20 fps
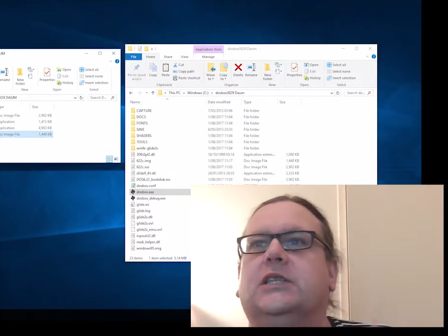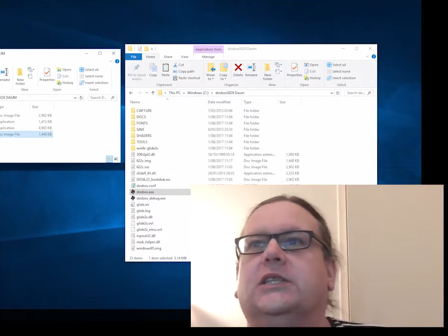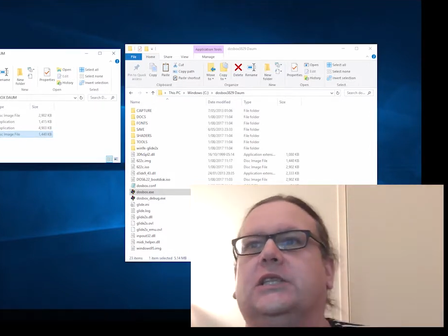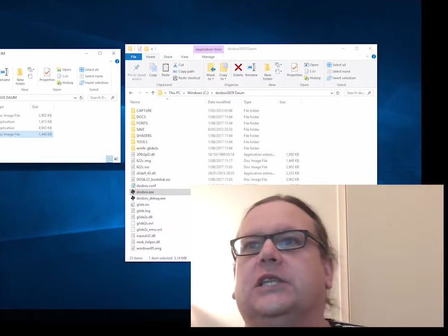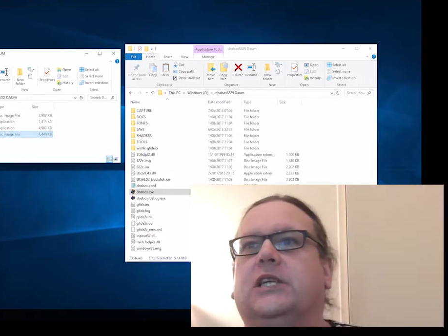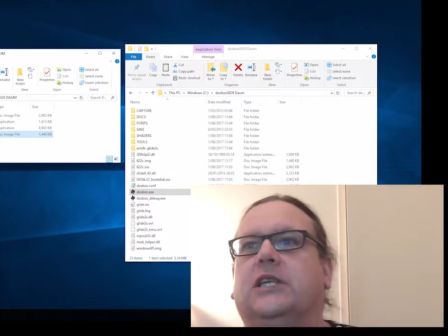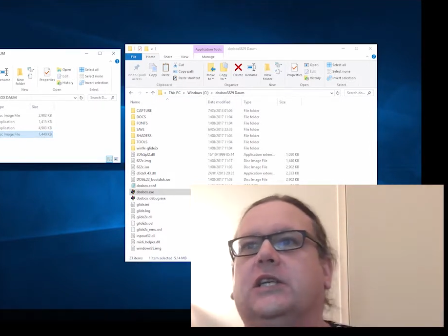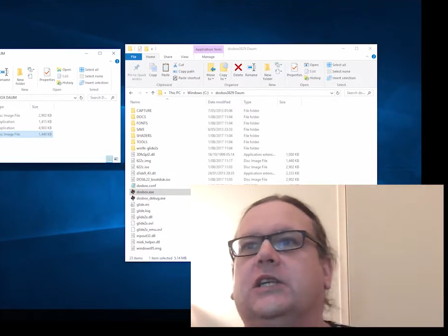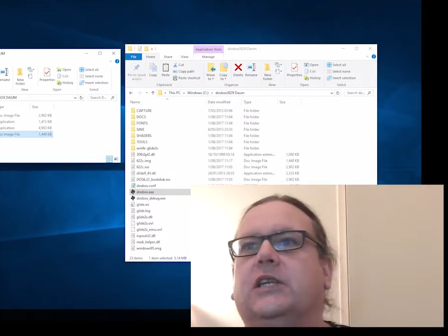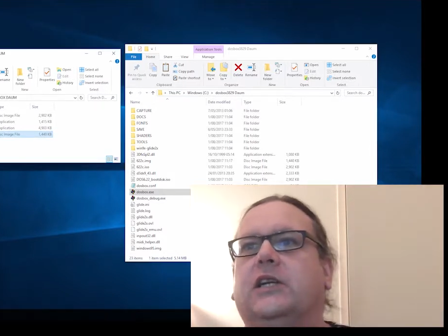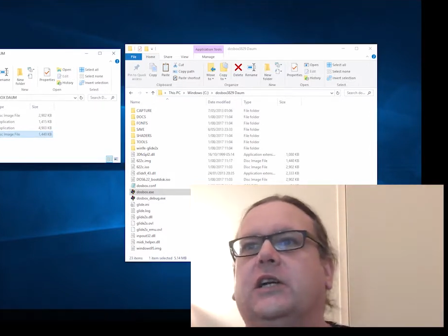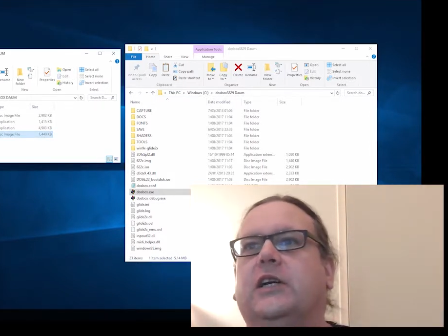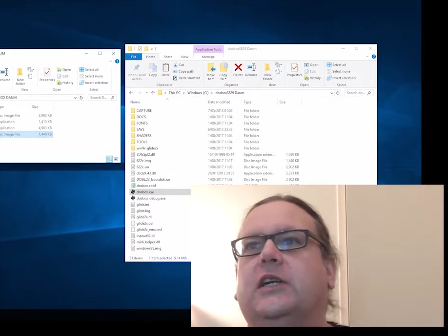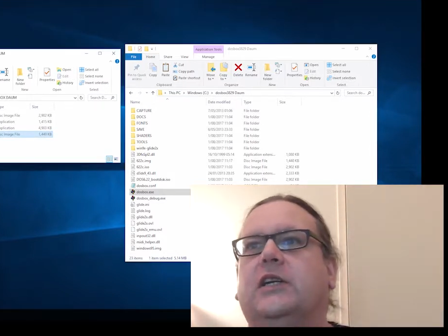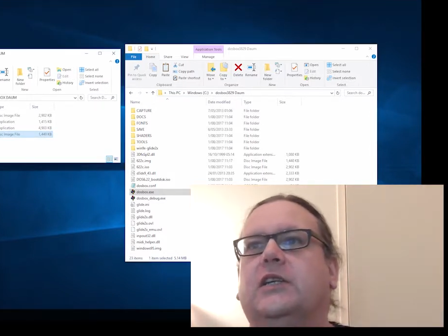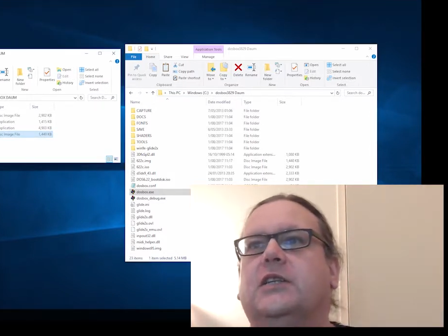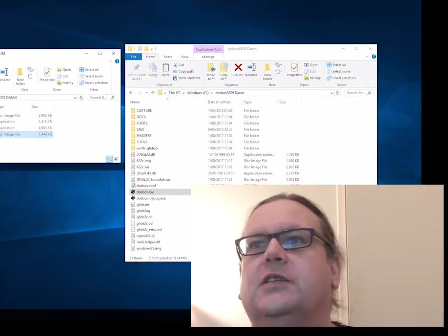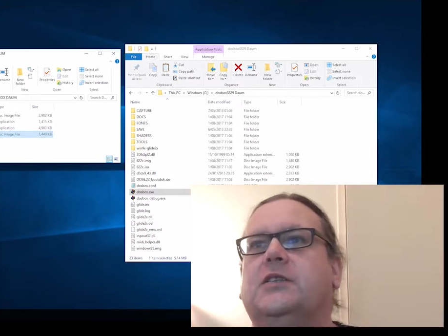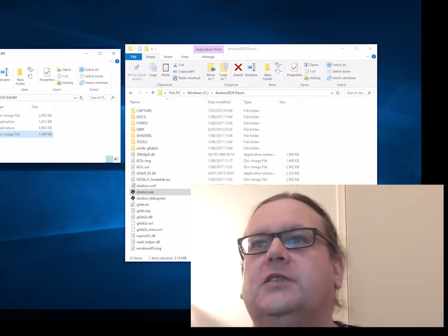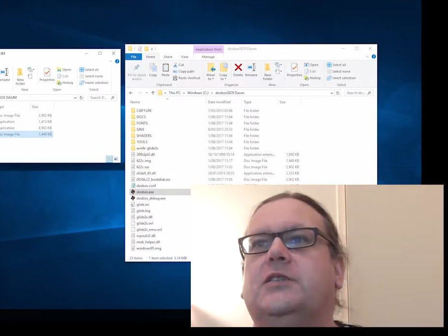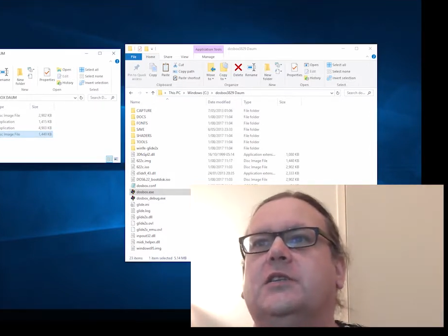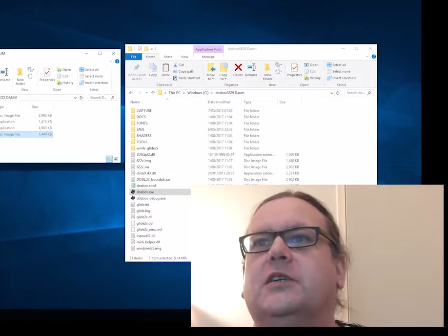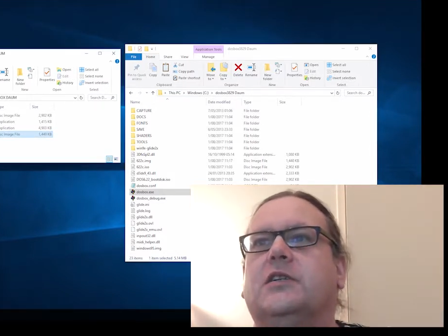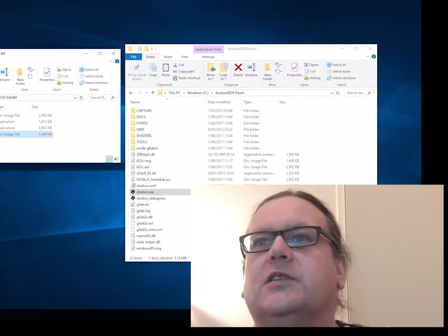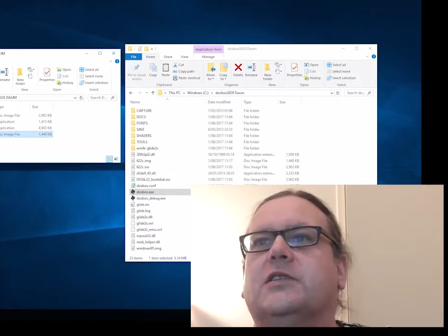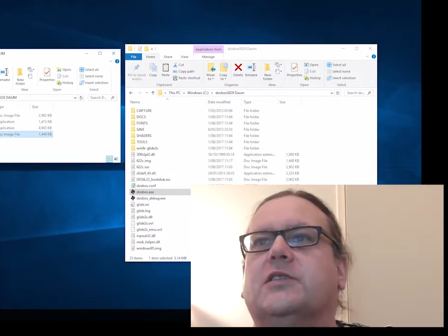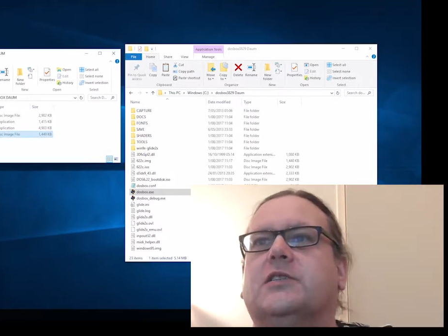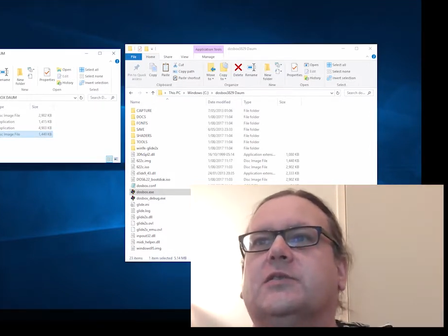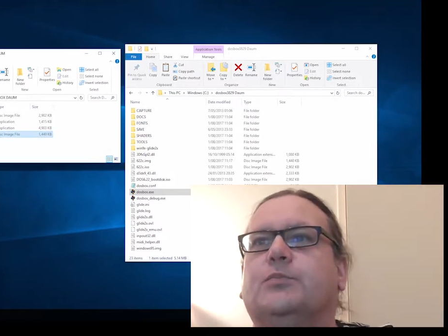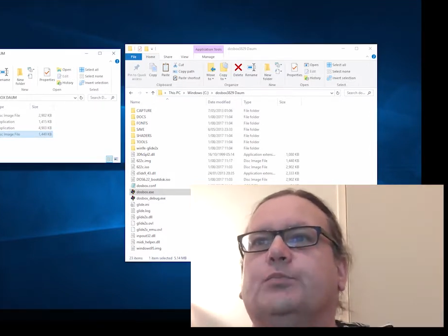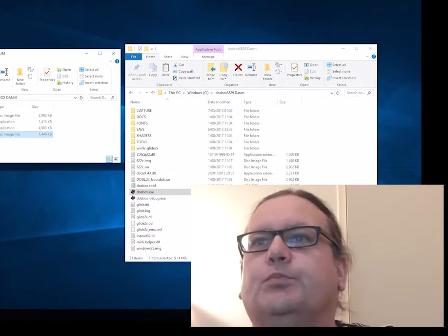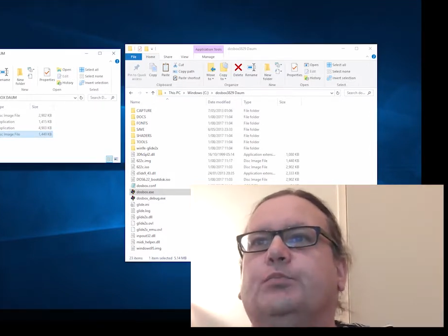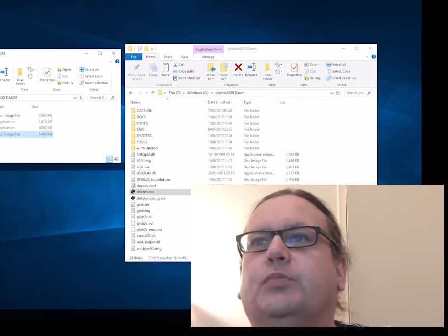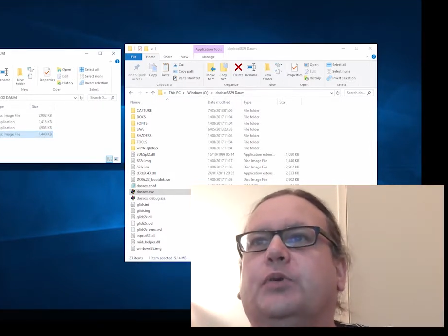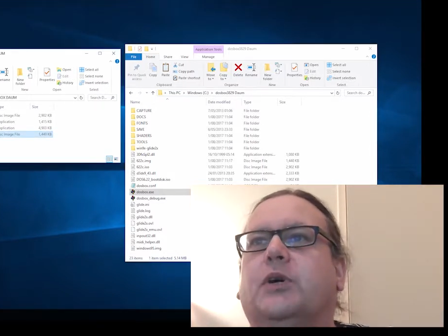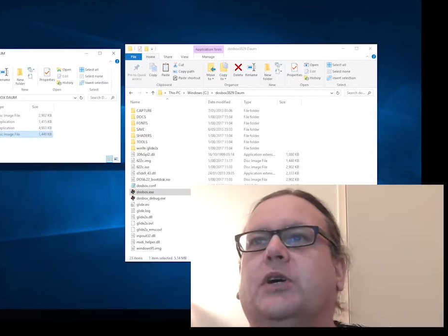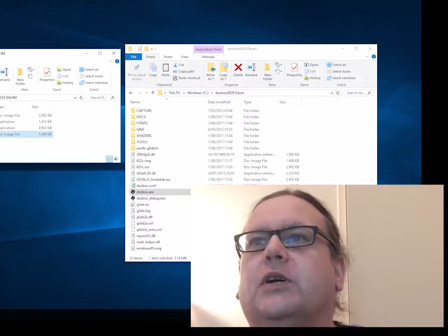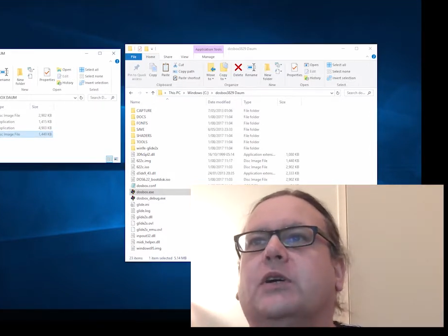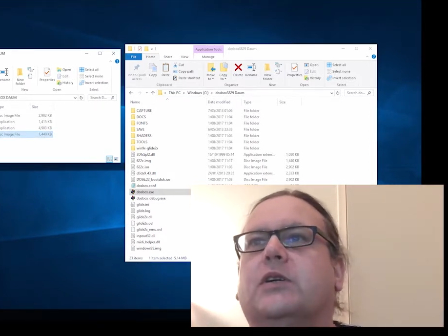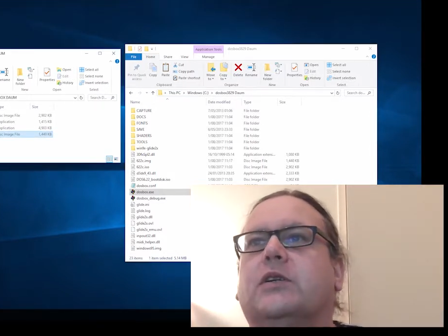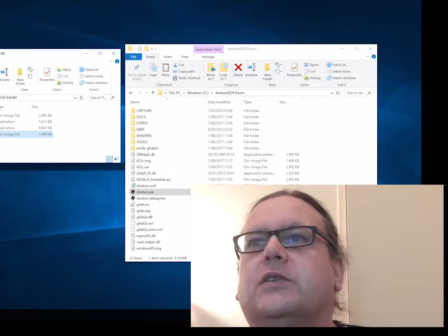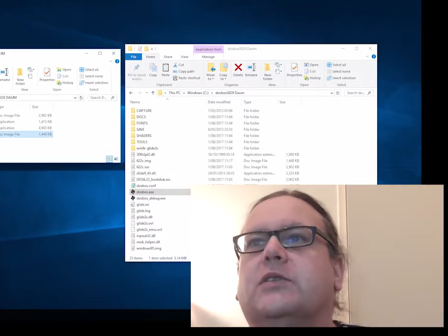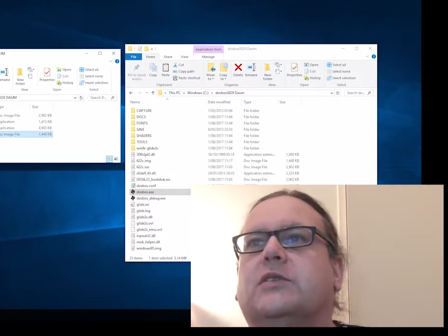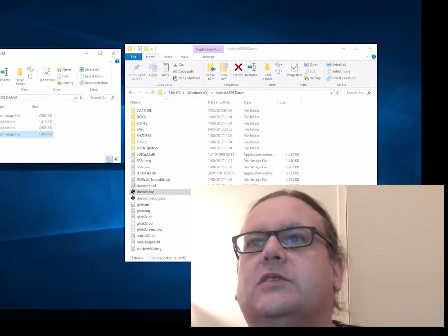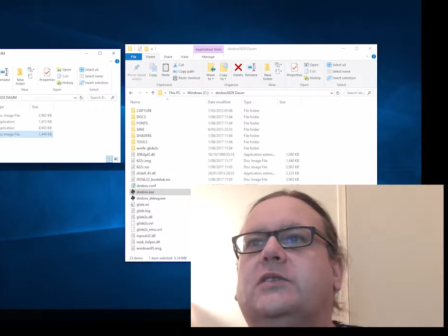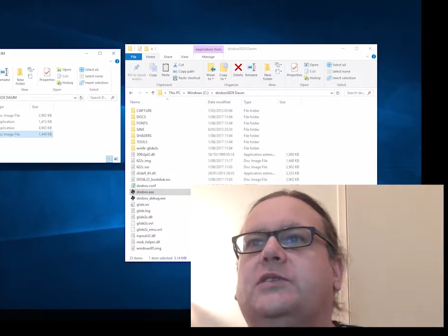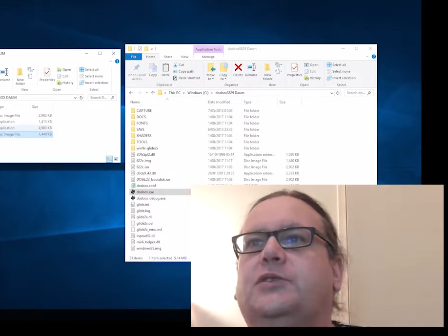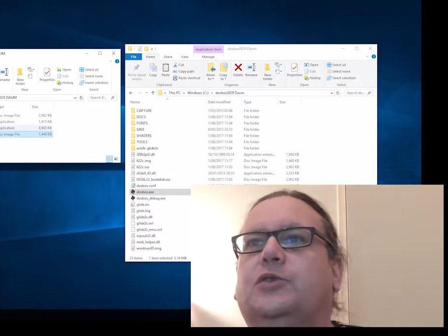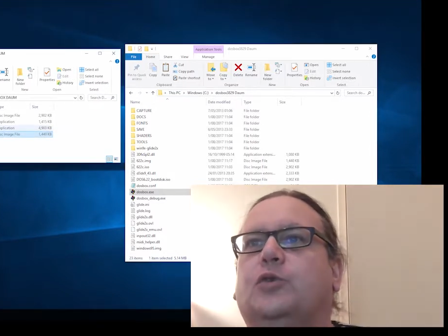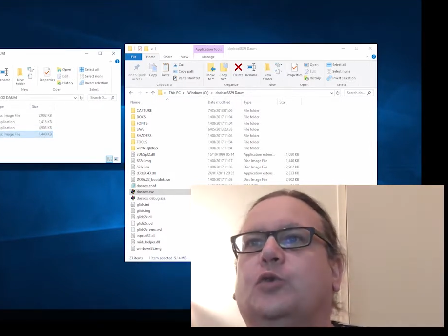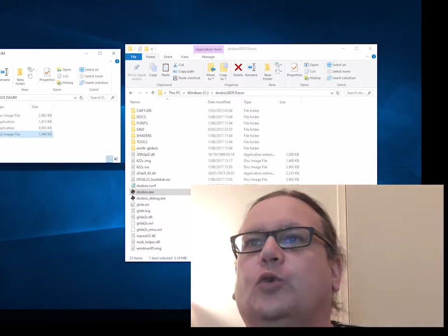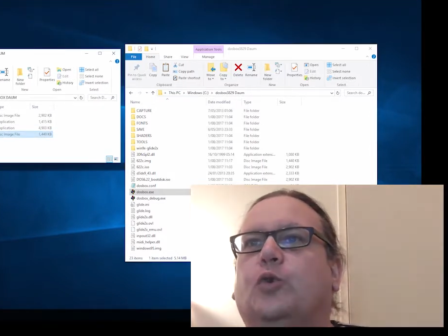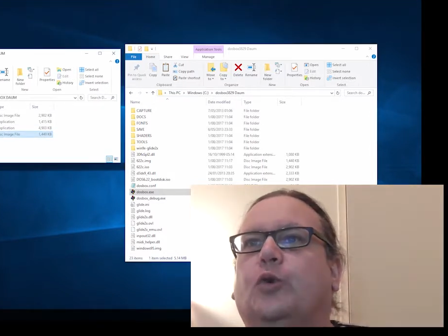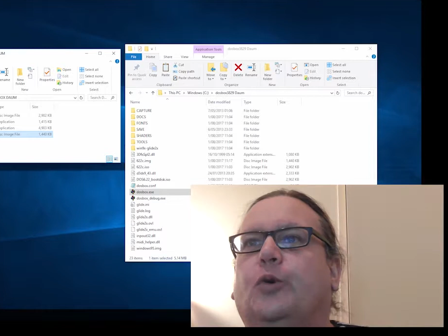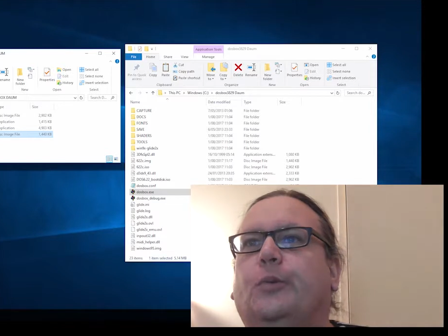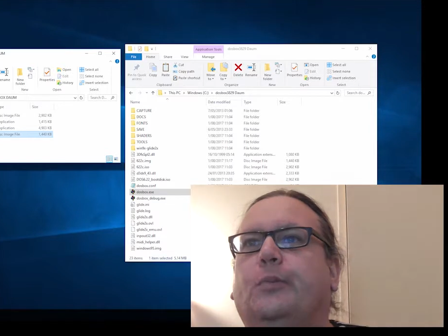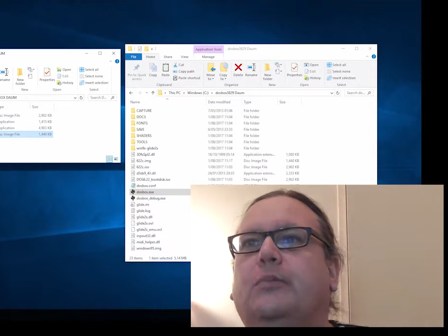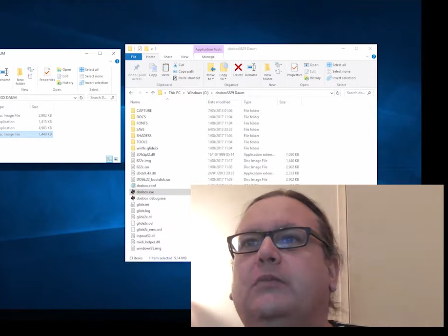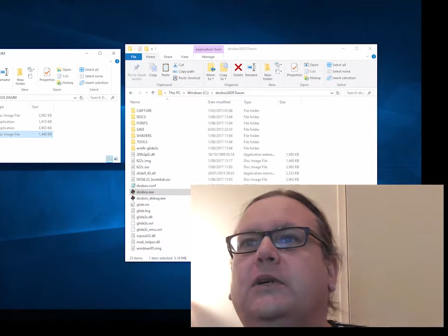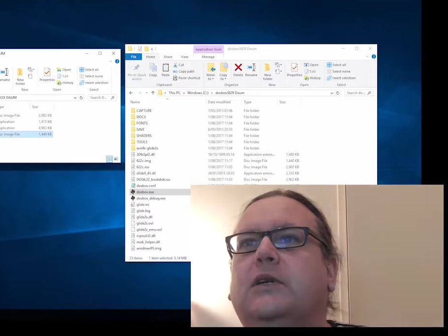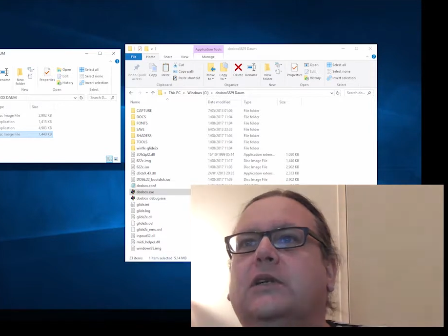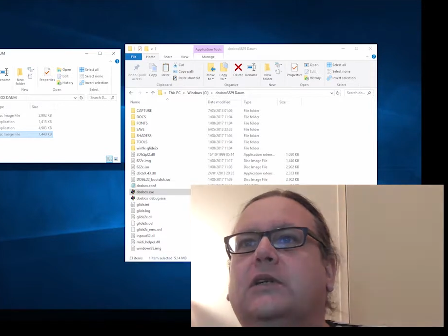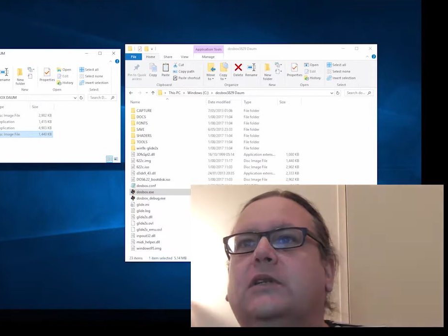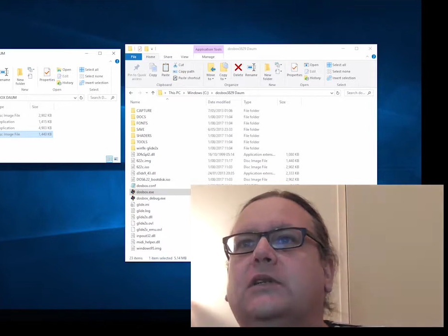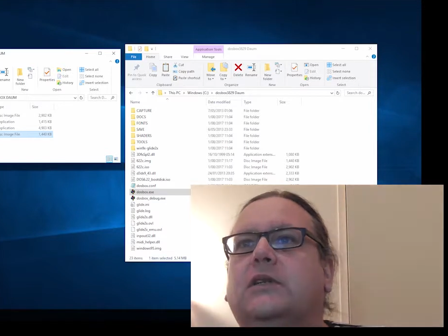Downloaded DOSBOX DOM